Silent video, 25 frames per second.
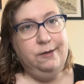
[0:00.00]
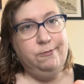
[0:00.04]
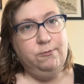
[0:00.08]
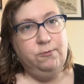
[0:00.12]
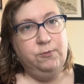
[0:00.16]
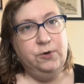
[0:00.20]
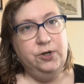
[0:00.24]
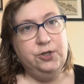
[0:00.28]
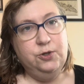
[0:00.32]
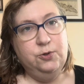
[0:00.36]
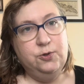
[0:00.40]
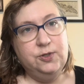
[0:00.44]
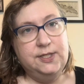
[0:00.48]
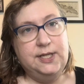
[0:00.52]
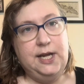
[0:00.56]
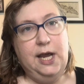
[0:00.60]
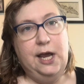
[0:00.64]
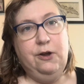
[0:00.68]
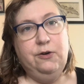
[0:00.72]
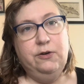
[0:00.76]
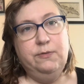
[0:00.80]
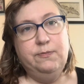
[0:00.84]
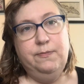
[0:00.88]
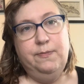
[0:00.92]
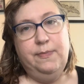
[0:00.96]
reduce
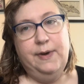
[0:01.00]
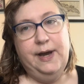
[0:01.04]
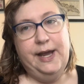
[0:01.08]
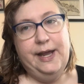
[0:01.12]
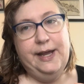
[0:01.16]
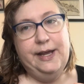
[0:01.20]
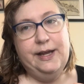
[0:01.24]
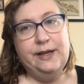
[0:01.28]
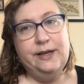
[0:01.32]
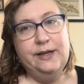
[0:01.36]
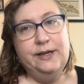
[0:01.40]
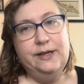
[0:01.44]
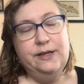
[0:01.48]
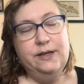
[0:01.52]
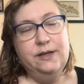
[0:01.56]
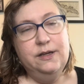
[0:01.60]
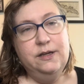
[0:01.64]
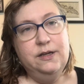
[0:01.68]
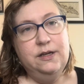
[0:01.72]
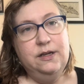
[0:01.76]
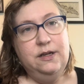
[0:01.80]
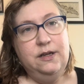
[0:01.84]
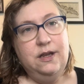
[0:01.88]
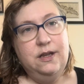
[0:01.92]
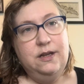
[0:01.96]
down by
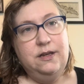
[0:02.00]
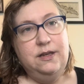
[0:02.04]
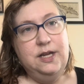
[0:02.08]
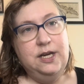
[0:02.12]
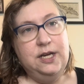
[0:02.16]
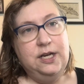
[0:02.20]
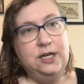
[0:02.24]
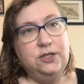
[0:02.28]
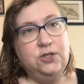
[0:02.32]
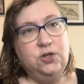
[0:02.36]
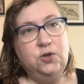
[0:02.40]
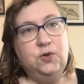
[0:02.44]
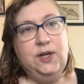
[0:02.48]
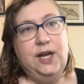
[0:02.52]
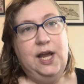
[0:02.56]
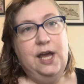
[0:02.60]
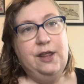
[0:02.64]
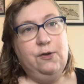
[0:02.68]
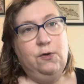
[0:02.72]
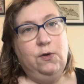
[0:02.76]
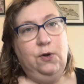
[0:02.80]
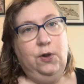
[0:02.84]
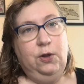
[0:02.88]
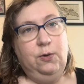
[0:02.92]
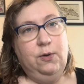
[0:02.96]
knitting 2
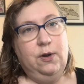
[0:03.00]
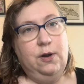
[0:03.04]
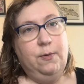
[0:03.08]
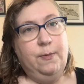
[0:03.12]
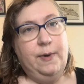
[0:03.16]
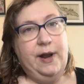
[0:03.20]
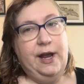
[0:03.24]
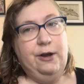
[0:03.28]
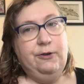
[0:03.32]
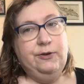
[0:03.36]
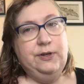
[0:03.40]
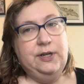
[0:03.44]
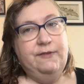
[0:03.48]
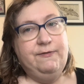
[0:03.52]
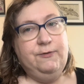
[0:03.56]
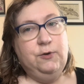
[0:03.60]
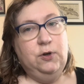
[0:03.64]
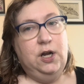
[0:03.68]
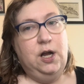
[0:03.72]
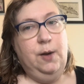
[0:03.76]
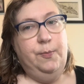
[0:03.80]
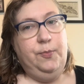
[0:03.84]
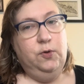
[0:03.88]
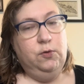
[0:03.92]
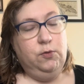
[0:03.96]
together all the way around after
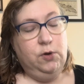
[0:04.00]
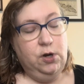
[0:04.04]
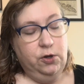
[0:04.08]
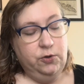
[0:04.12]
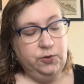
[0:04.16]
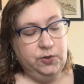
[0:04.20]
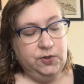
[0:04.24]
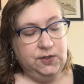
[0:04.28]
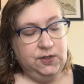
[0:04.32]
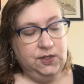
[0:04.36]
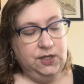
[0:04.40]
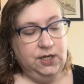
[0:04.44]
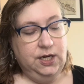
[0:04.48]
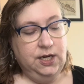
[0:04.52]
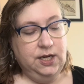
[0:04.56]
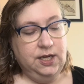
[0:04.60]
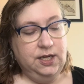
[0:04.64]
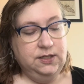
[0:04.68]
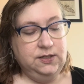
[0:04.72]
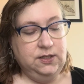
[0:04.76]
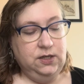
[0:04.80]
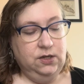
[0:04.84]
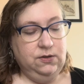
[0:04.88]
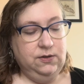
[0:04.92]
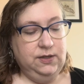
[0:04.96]
a couple of rows.
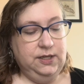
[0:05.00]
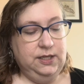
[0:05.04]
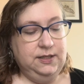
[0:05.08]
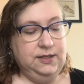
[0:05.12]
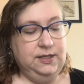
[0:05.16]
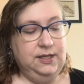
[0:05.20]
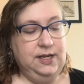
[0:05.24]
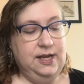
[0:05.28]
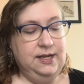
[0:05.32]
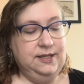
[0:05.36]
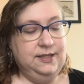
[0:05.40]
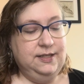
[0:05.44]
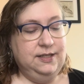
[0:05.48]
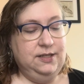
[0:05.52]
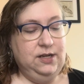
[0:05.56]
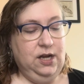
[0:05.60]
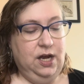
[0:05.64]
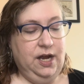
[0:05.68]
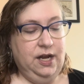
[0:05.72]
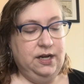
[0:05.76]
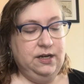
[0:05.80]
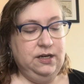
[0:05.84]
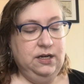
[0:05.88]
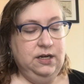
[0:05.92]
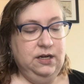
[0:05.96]
So it's
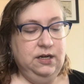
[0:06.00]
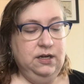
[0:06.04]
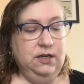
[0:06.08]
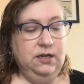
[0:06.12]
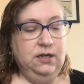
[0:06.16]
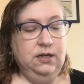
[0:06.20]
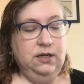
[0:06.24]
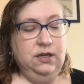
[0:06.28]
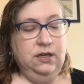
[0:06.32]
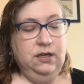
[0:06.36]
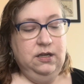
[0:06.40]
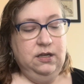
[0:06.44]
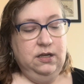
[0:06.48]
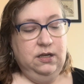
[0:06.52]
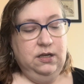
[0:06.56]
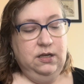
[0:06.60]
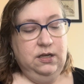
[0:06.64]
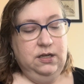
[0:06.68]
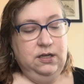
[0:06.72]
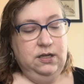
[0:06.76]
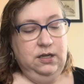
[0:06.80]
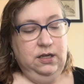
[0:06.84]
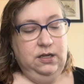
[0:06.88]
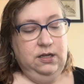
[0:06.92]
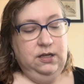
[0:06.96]
not
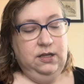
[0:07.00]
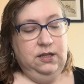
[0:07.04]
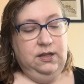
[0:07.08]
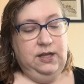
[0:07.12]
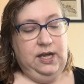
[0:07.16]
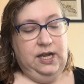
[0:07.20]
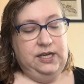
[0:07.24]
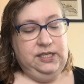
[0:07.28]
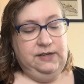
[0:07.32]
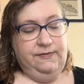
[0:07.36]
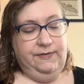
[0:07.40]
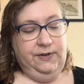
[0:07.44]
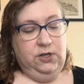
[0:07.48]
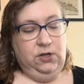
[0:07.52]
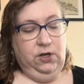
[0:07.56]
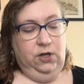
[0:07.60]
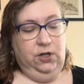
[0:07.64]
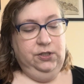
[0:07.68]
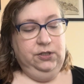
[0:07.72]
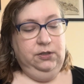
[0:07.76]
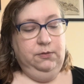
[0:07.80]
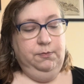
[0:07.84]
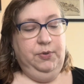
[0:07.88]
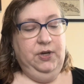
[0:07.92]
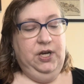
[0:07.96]
that
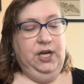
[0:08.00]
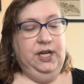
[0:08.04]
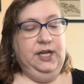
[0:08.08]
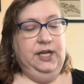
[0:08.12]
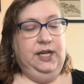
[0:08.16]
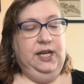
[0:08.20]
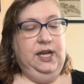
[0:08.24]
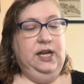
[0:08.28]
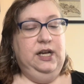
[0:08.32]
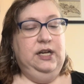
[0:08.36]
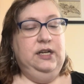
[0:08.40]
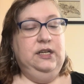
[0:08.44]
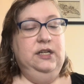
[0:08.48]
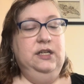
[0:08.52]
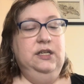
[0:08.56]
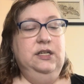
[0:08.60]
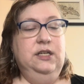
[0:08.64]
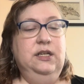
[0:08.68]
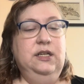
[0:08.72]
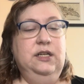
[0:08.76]
difficult, but again,